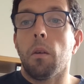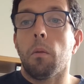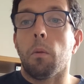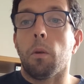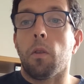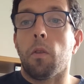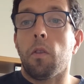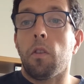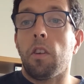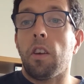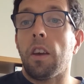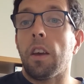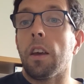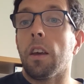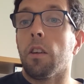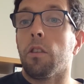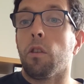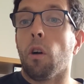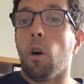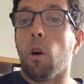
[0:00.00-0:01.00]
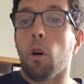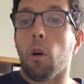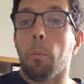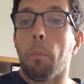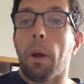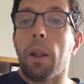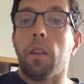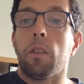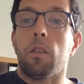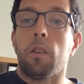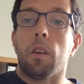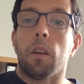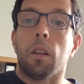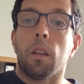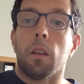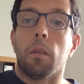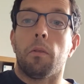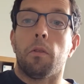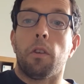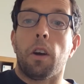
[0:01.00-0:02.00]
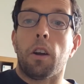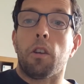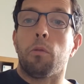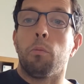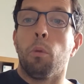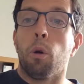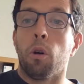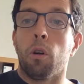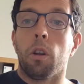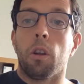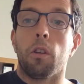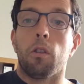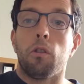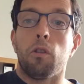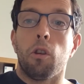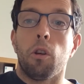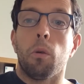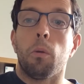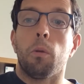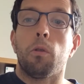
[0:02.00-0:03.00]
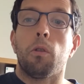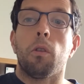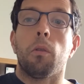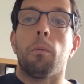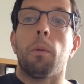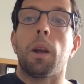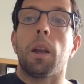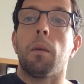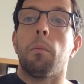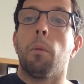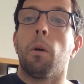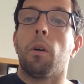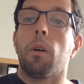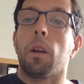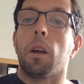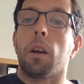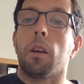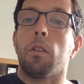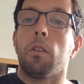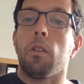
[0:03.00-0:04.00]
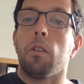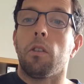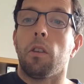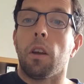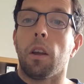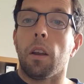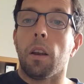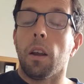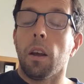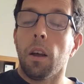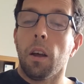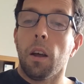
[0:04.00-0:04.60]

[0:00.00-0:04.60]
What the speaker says: with tears augmenting the fresh morning dew. So many a morning has he